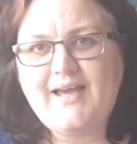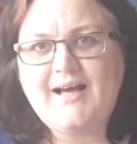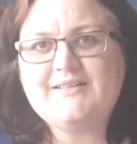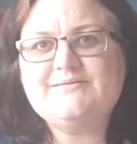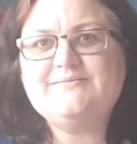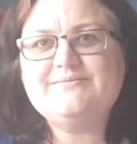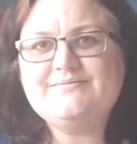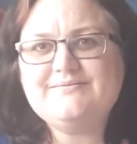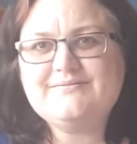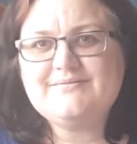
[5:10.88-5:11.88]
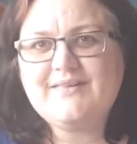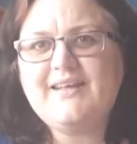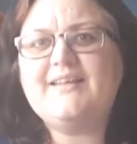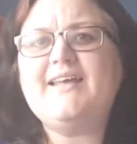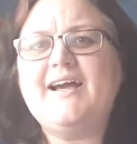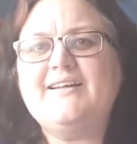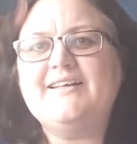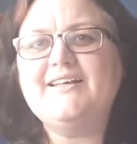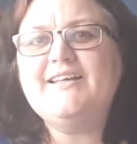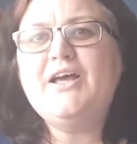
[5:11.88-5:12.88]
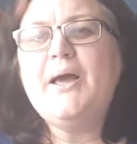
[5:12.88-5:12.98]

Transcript: Yeah. Yeah, exactly.